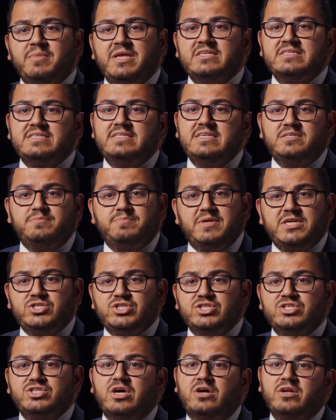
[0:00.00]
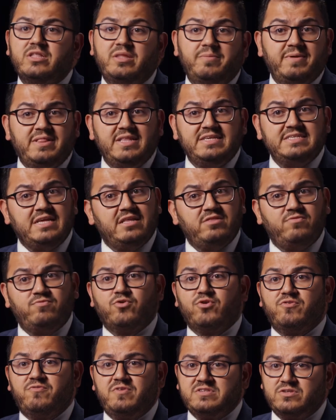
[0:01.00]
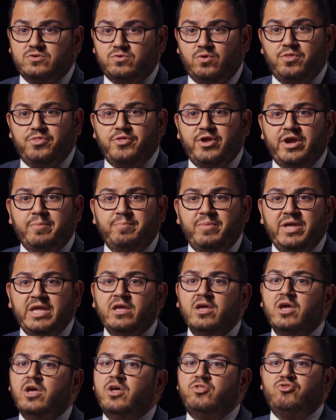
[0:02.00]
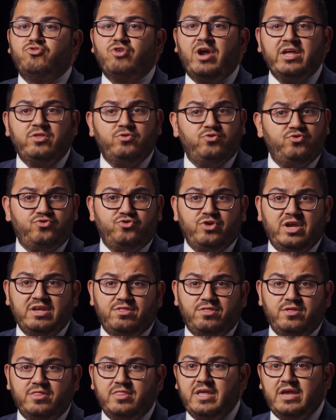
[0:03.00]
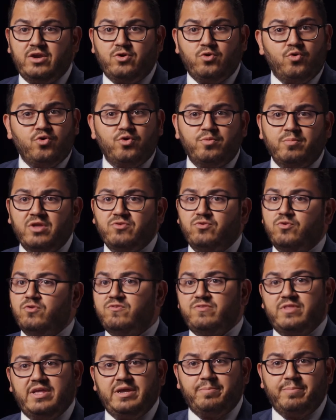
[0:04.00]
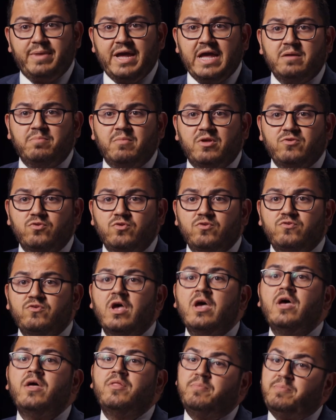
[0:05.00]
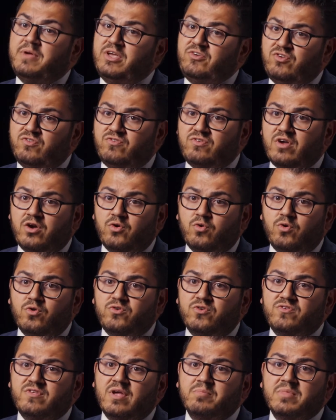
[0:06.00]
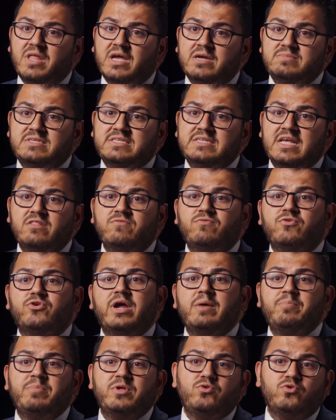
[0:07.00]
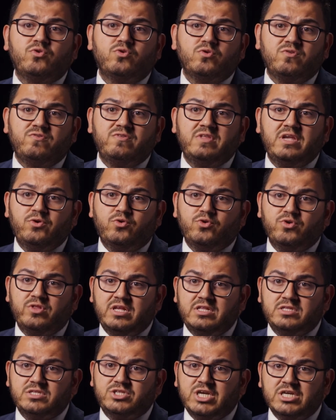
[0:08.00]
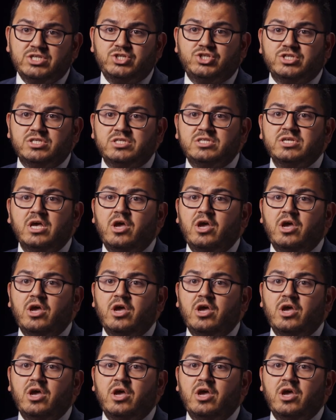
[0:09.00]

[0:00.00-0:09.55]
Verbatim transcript: means these patients are typically sent for physical therapy, trying to strengthen their core muscles, their back muscles. The patients are also sometimes sent for epidural steroid injections.